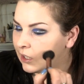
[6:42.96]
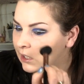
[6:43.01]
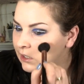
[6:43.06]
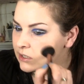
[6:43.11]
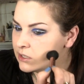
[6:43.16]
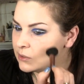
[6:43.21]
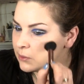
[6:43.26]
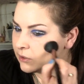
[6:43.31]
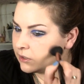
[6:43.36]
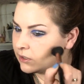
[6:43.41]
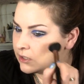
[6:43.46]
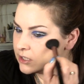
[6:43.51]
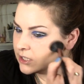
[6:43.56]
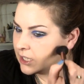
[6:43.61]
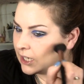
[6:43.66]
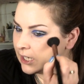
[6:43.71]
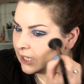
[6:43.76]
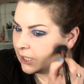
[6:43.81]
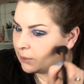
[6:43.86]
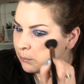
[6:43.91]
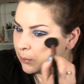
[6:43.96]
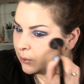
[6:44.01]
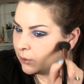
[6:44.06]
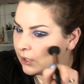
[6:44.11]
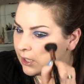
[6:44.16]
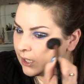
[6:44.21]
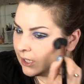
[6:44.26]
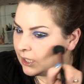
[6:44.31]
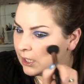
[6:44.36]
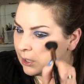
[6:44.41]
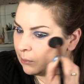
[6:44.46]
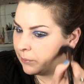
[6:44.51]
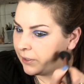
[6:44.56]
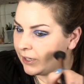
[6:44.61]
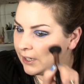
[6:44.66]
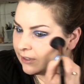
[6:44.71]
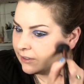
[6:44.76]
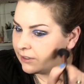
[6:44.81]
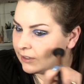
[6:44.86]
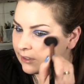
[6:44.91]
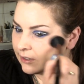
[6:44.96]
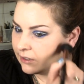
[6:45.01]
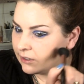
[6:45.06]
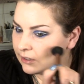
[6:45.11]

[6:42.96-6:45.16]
And I just want to gently put a little bit